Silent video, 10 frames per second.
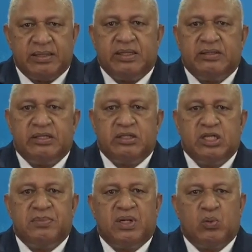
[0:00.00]
that
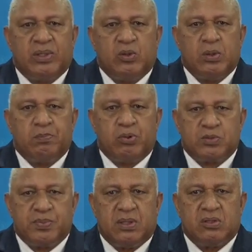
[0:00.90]
determine whether we
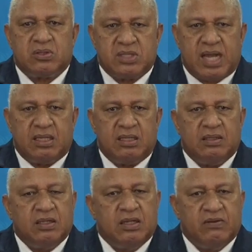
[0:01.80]
prosper or struggle
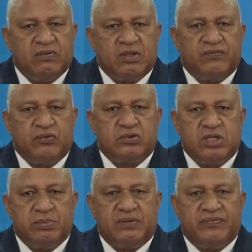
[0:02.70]
for the
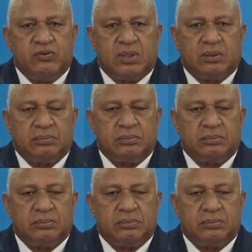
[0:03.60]
foreseeable future.